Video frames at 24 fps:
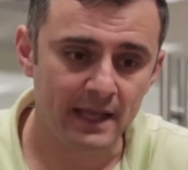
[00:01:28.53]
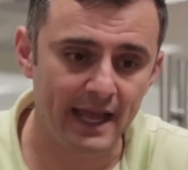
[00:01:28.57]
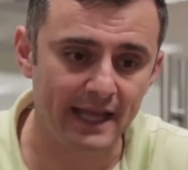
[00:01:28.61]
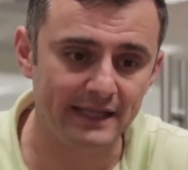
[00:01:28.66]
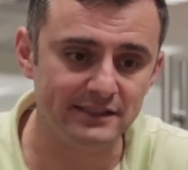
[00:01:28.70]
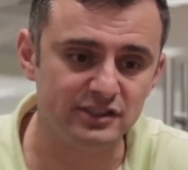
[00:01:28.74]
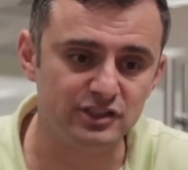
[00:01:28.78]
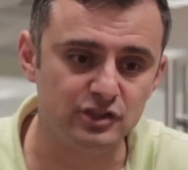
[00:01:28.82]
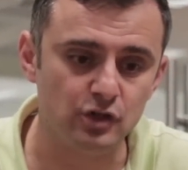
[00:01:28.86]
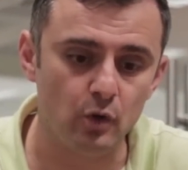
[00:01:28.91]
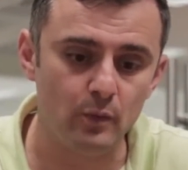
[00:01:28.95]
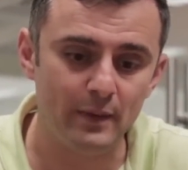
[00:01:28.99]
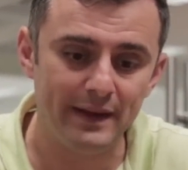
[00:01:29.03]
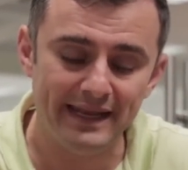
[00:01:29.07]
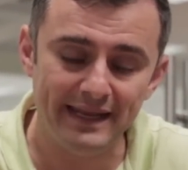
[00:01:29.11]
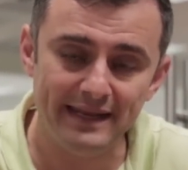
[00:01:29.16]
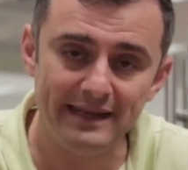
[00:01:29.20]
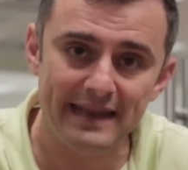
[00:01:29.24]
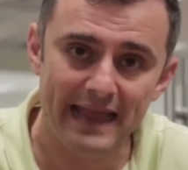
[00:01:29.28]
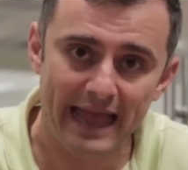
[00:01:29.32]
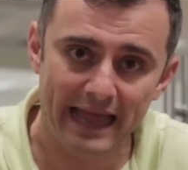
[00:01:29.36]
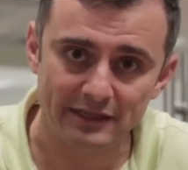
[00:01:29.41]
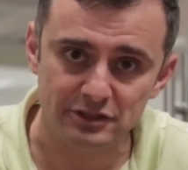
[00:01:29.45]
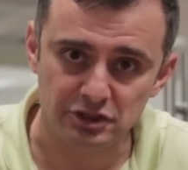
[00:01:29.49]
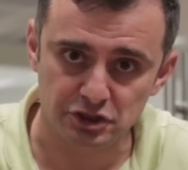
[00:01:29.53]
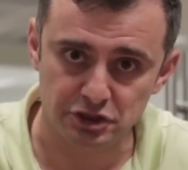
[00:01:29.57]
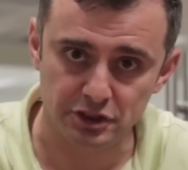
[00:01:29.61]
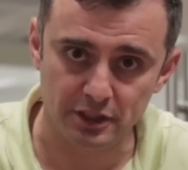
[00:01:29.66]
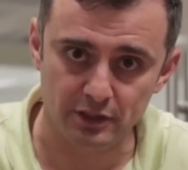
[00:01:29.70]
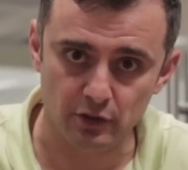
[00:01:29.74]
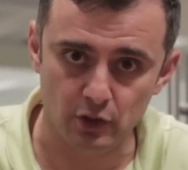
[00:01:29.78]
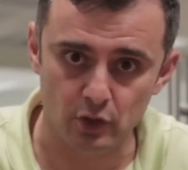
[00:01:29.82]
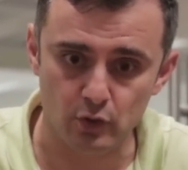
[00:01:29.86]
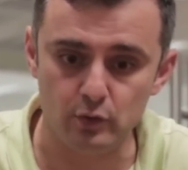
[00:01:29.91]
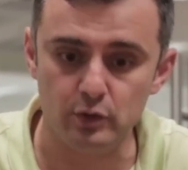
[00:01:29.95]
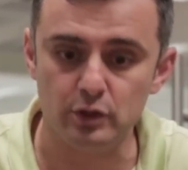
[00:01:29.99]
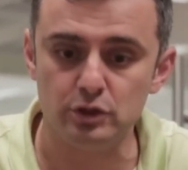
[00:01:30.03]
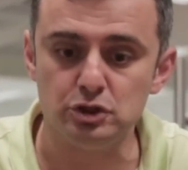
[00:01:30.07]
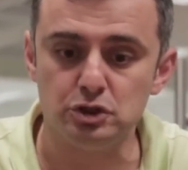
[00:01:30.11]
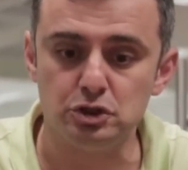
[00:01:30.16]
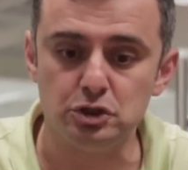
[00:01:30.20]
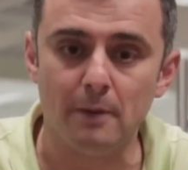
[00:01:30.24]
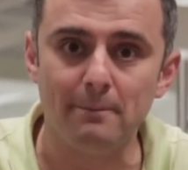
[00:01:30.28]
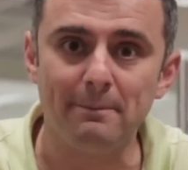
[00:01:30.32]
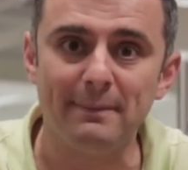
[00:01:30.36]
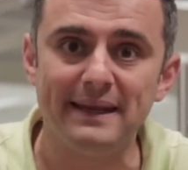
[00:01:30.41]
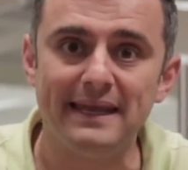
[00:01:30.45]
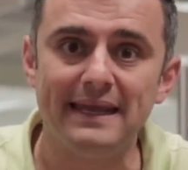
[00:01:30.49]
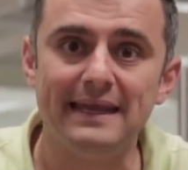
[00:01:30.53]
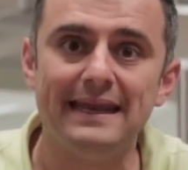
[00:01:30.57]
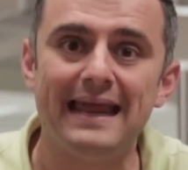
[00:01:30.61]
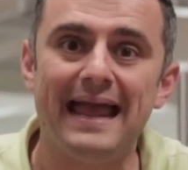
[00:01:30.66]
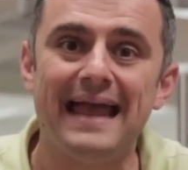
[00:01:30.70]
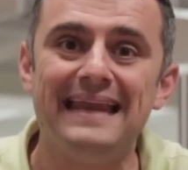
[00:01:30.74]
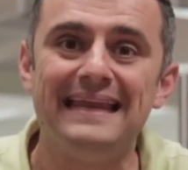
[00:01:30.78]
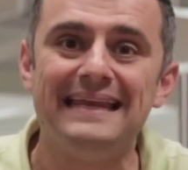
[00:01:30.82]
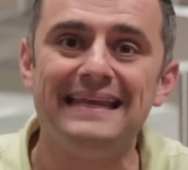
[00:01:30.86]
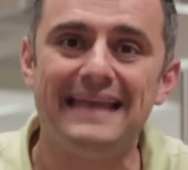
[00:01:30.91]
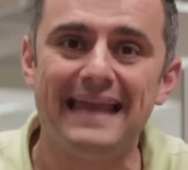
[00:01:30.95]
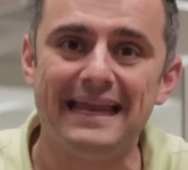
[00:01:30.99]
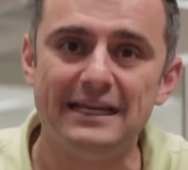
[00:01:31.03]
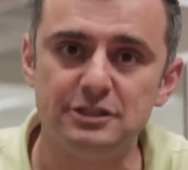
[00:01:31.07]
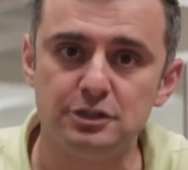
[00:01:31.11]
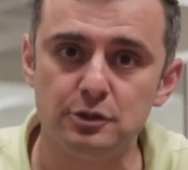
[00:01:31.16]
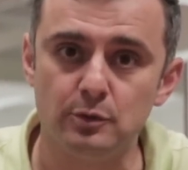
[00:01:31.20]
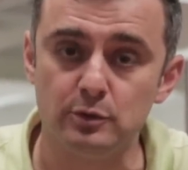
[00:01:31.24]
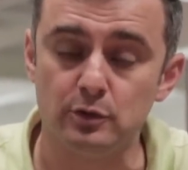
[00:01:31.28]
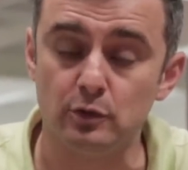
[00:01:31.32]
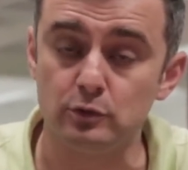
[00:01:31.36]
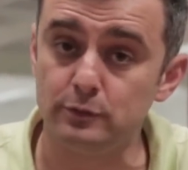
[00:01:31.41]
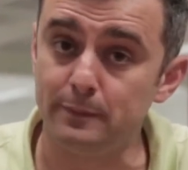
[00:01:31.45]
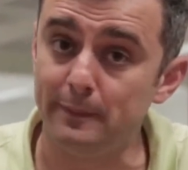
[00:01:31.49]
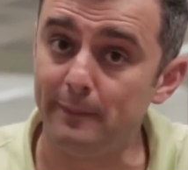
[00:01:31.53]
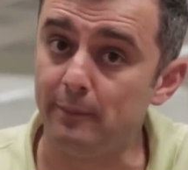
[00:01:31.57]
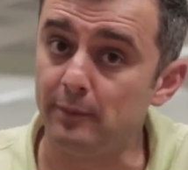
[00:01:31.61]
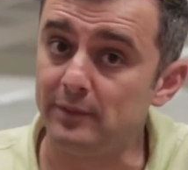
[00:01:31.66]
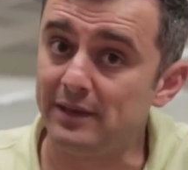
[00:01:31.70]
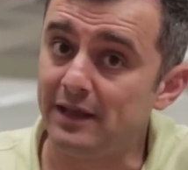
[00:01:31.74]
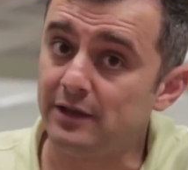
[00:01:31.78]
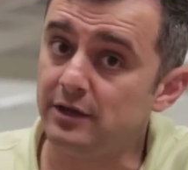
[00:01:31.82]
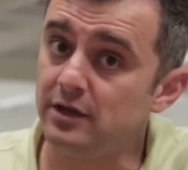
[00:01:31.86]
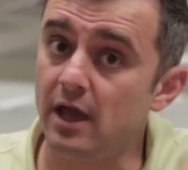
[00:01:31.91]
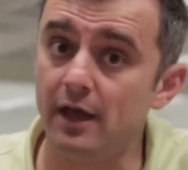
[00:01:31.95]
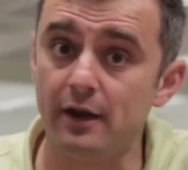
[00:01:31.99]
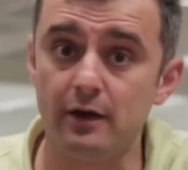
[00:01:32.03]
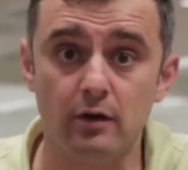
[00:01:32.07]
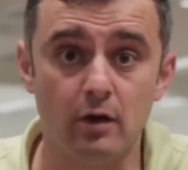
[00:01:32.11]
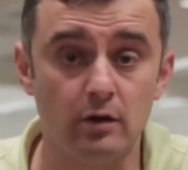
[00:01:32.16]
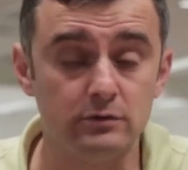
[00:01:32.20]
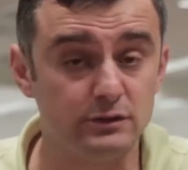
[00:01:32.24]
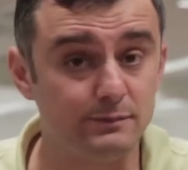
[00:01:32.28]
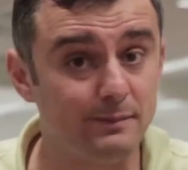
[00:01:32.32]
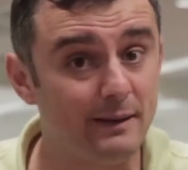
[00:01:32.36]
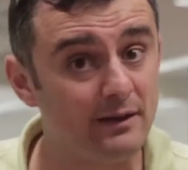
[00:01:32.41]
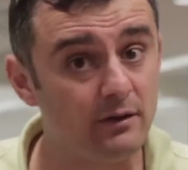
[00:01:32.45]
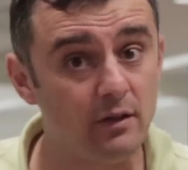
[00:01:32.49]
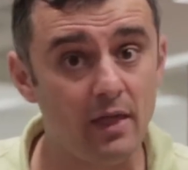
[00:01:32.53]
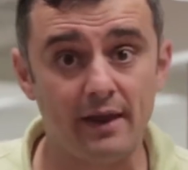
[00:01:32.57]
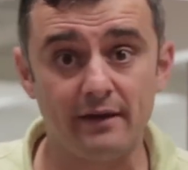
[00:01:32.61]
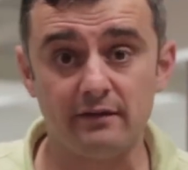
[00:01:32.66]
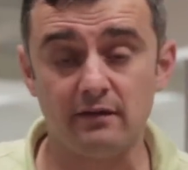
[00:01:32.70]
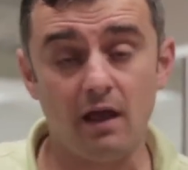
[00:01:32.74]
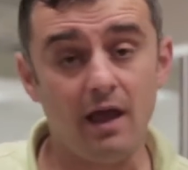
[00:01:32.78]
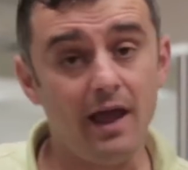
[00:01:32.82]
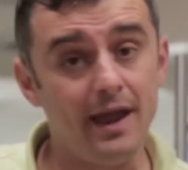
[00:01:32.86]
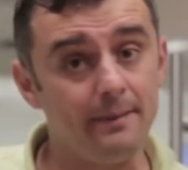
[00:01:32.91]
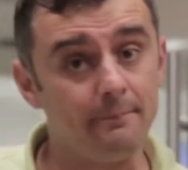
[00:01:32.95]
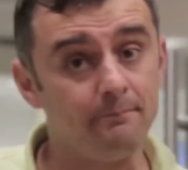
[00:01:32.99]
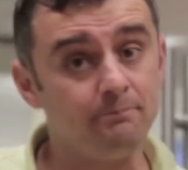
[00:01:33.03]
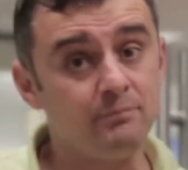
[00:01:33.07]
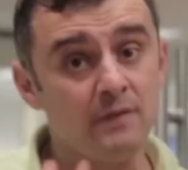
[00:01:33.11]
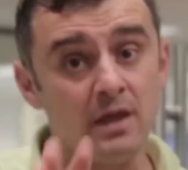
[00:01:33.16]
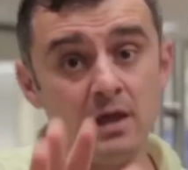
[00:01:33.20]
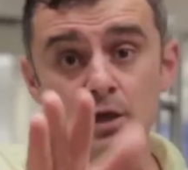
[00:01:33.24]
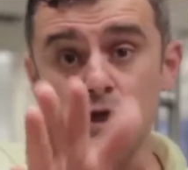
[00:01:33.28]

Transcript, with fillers: And so in that shitload, jumping in and engaging with those people. Now you got to spend a lot of time.